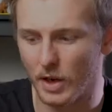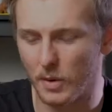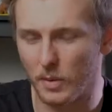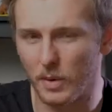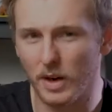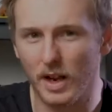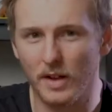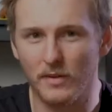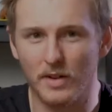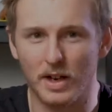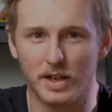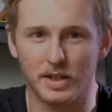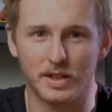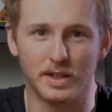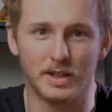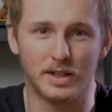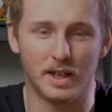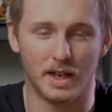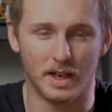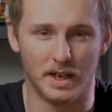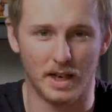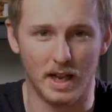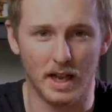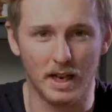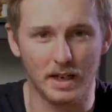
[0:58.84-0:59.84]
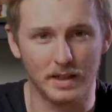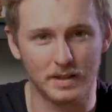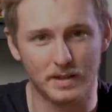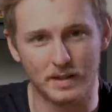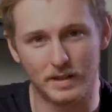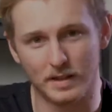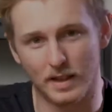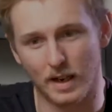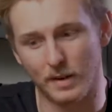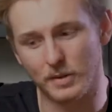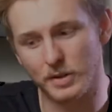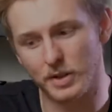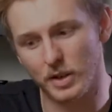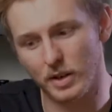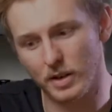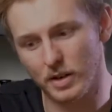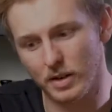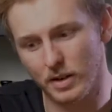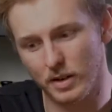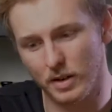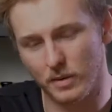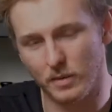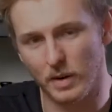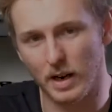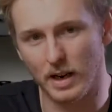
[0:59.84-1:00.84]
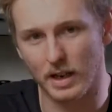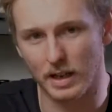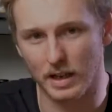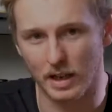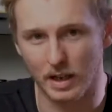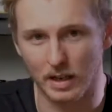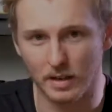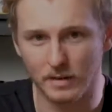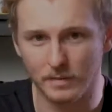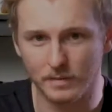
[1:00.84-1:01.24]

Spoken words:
what I've actually done next is I've shot it on the red again.